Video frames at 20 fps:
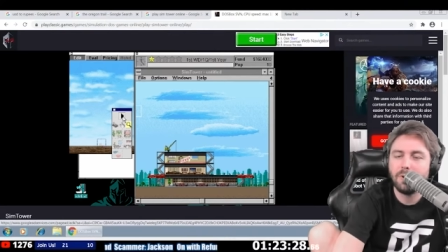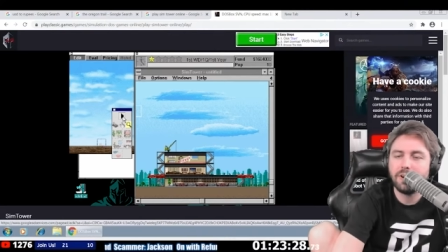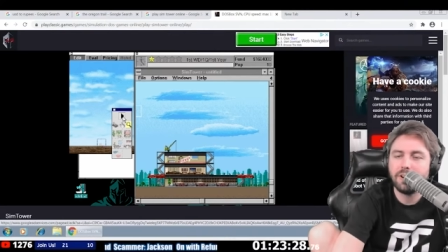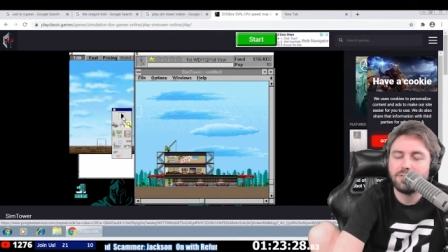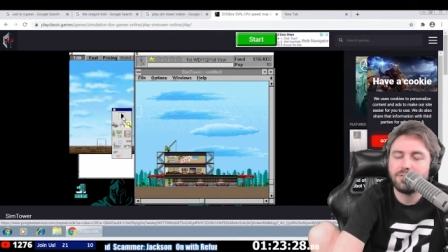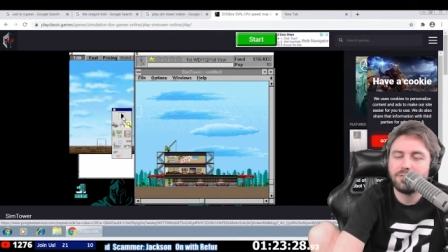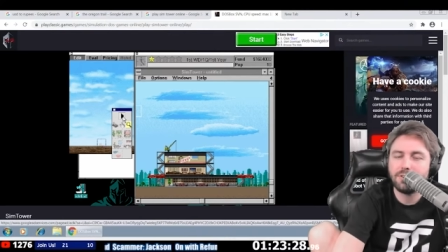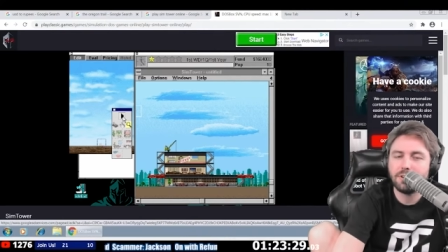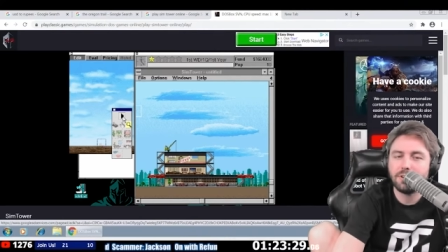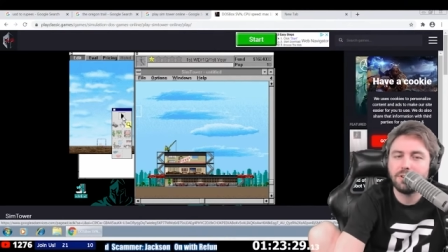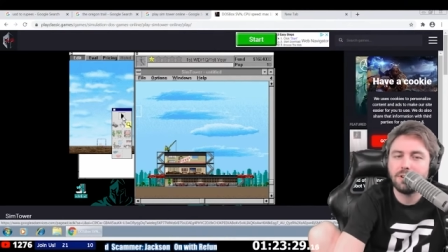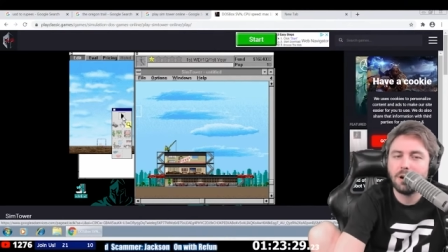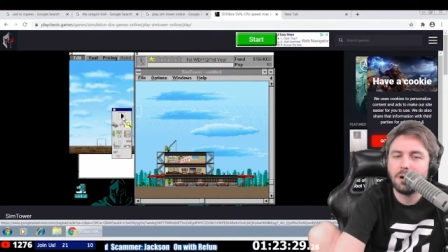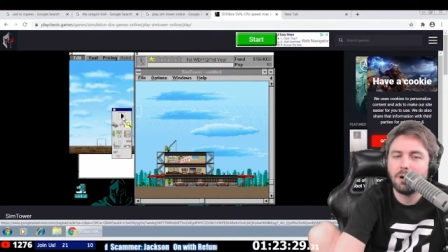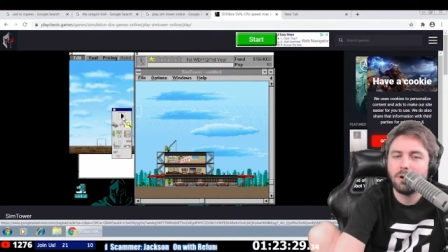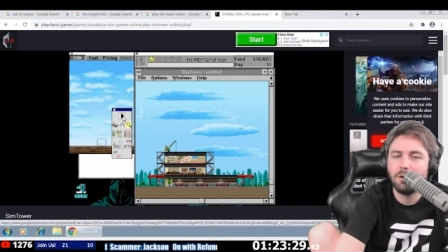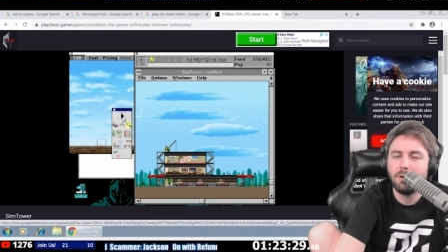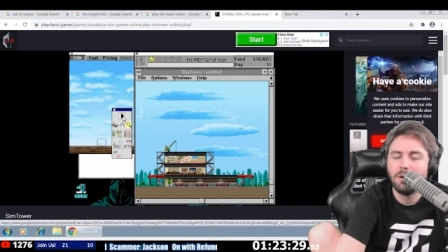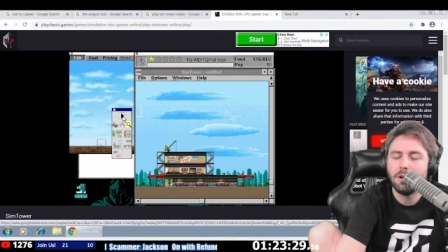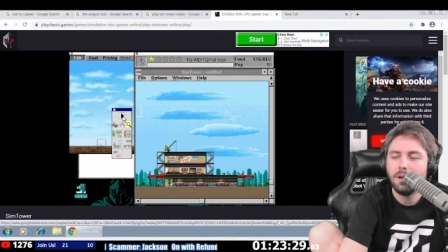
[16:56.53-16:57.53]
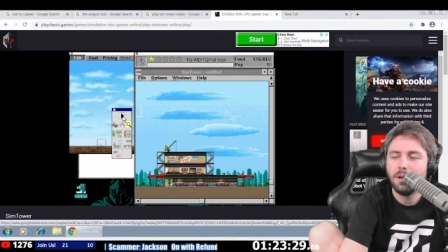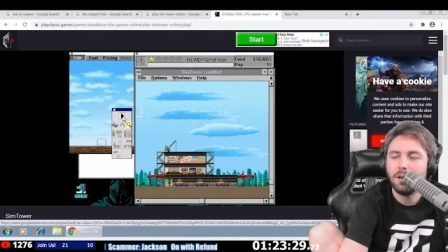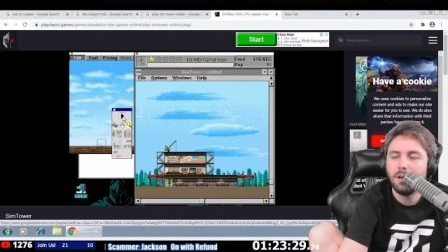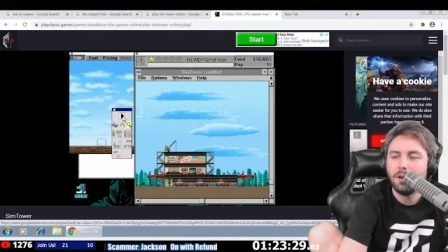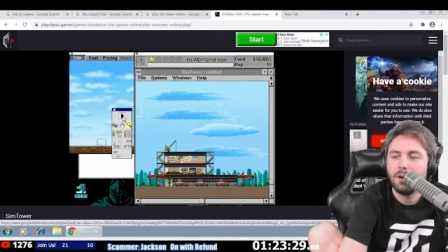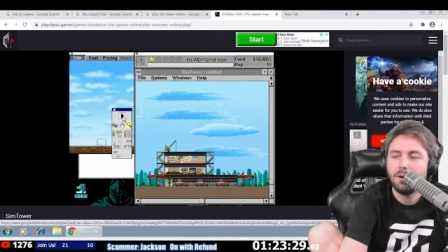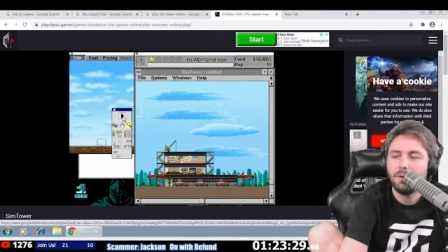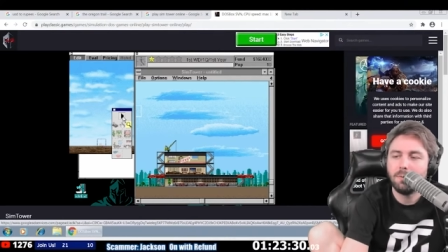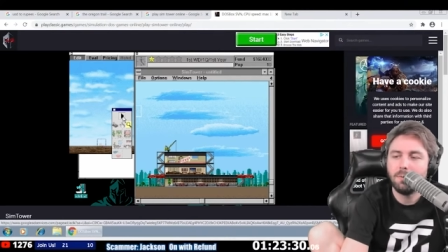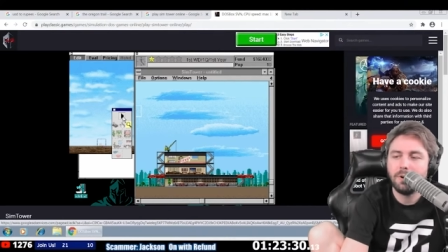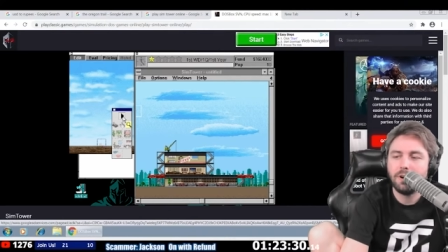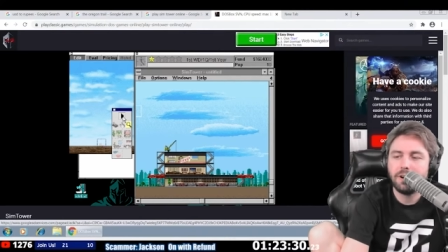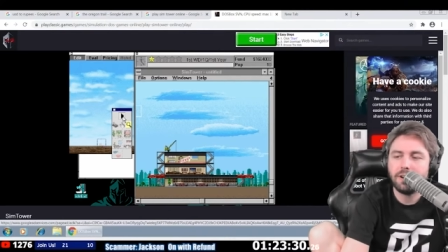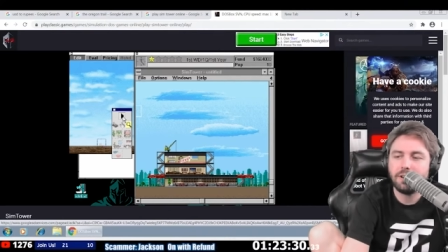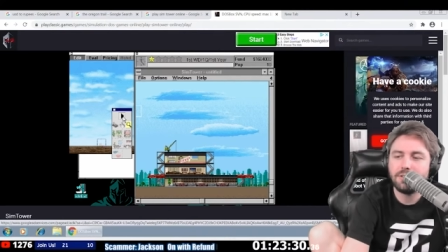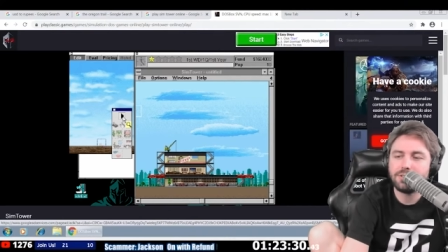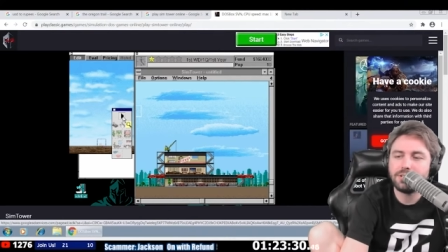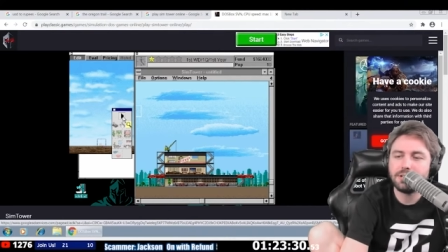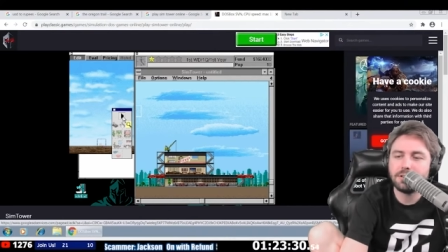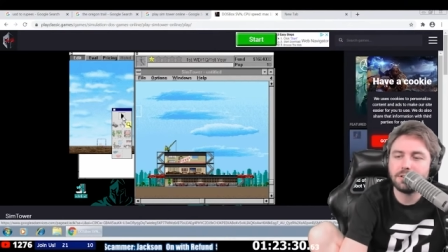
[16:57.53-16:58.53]
where does it go? Where
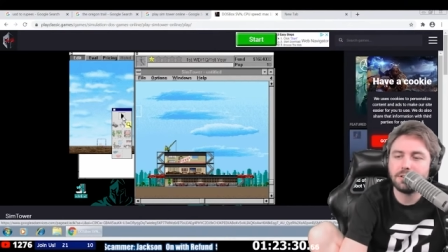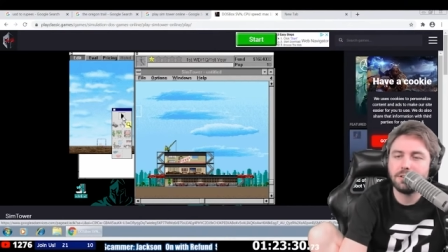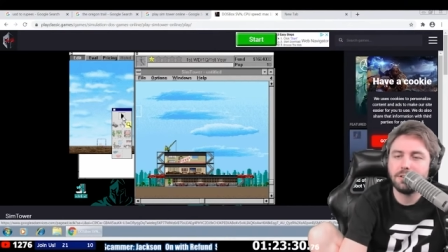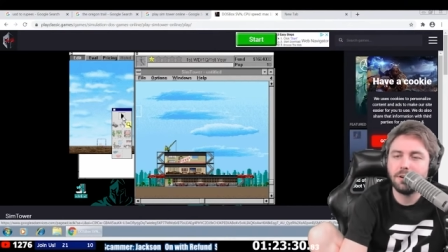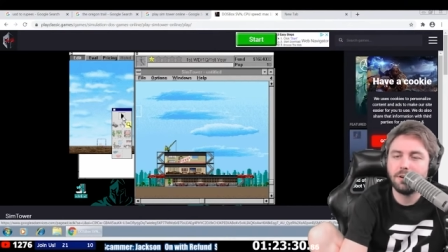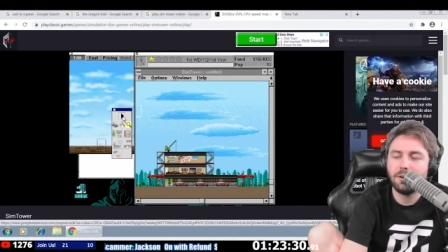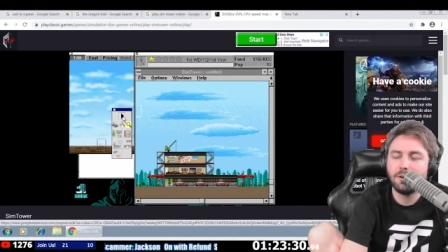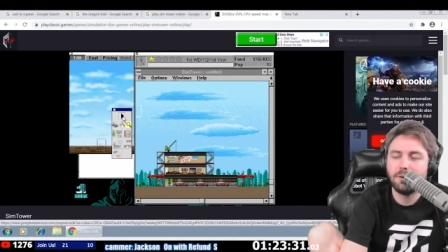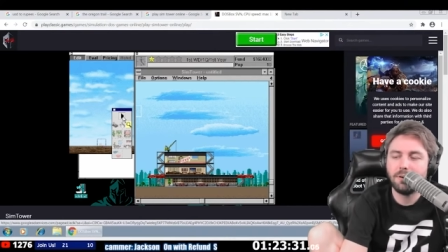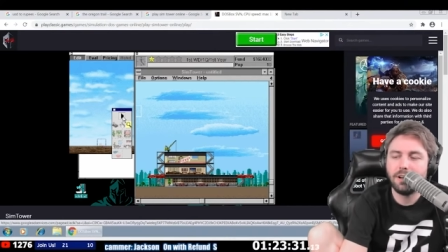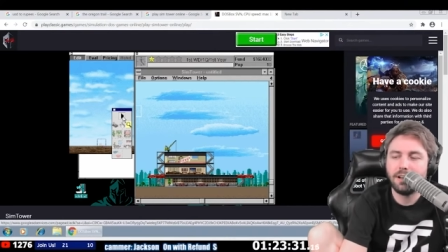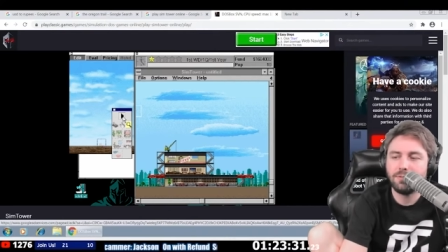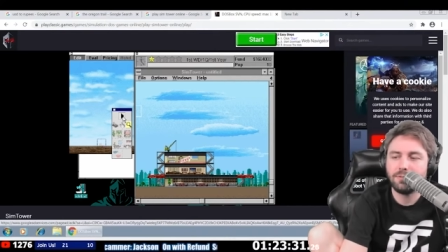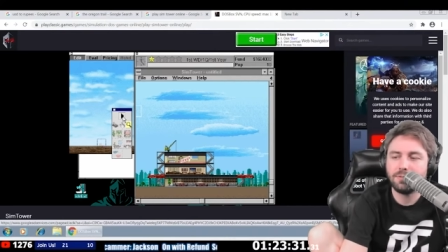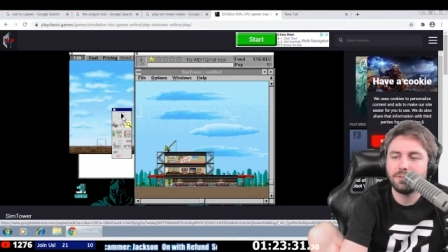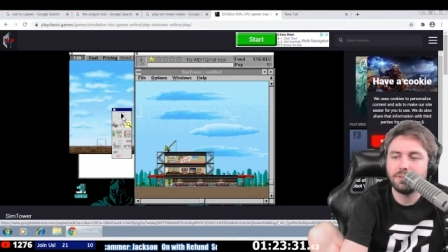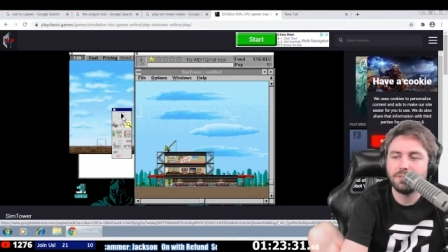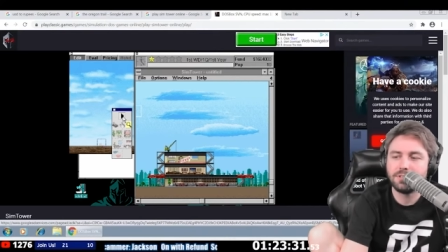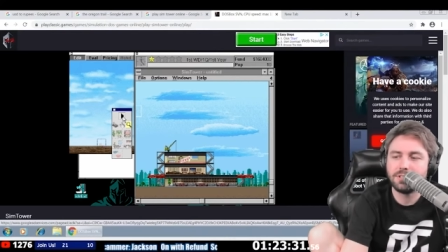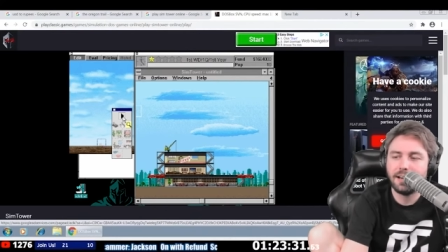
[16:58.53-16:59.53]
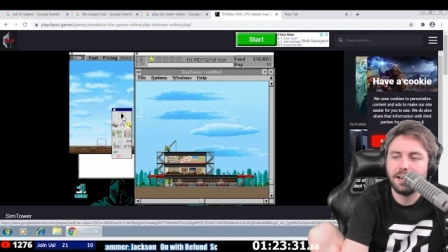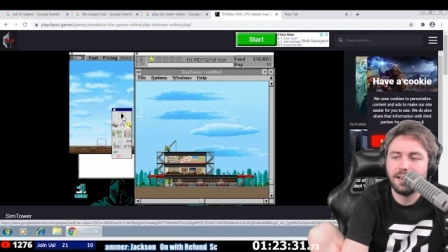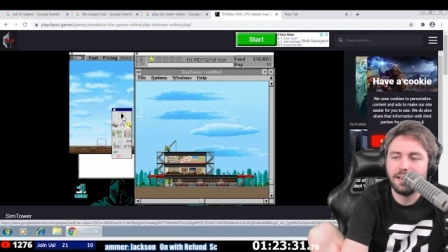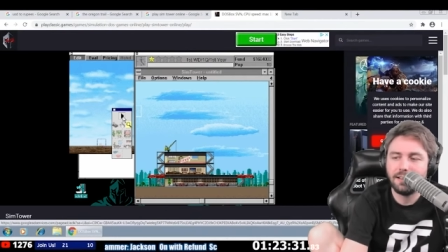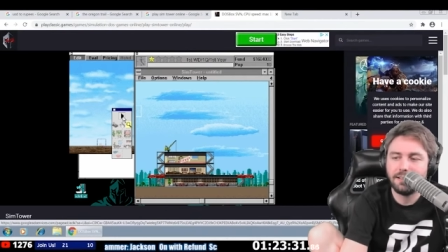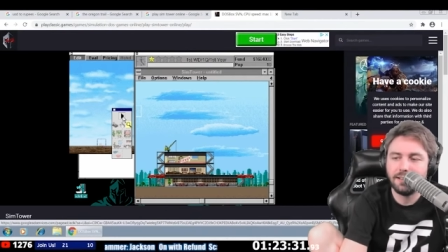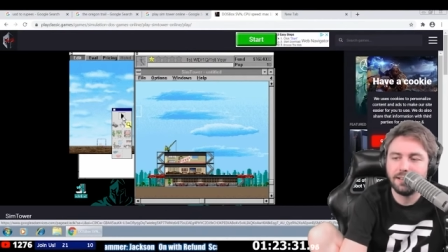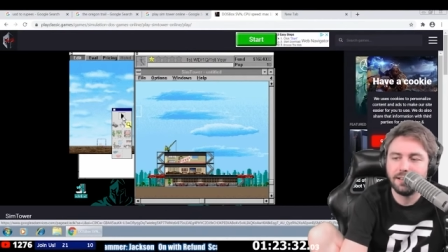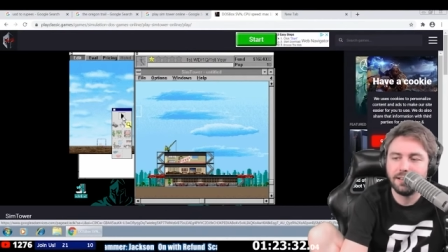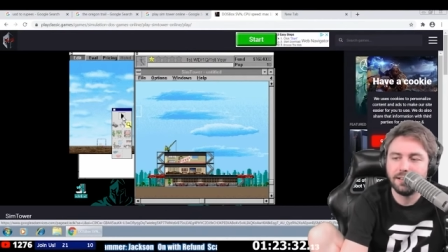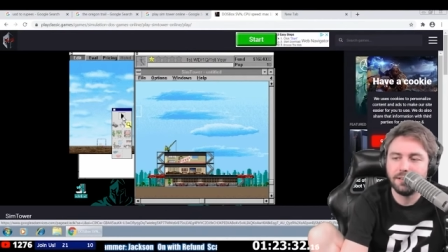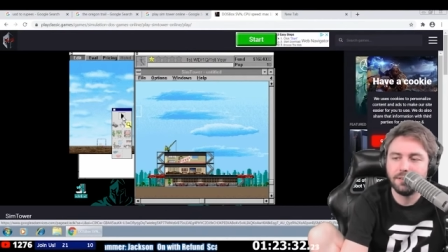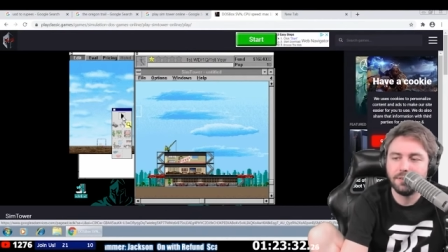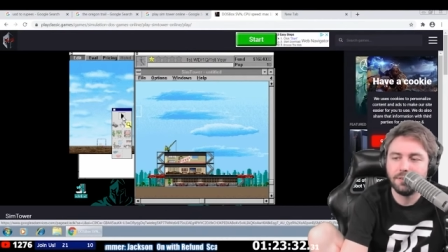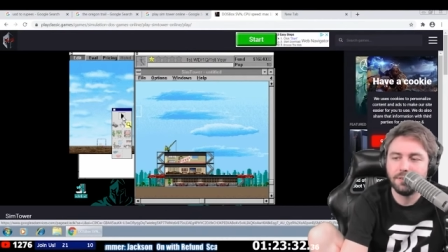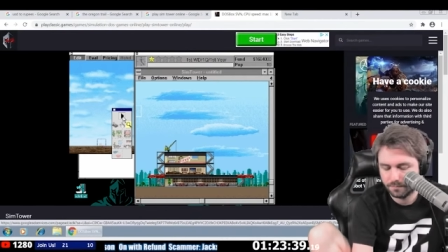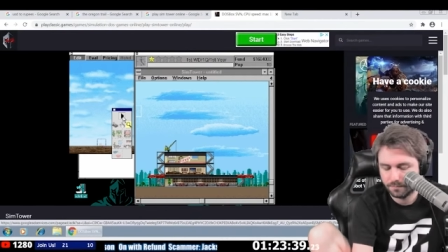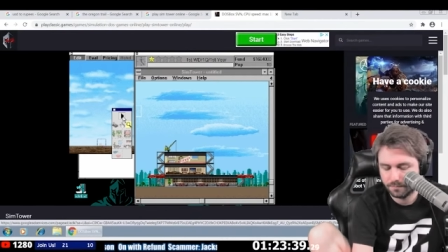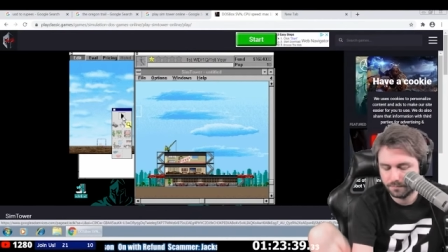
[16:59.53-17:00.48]
does it go after Thailand?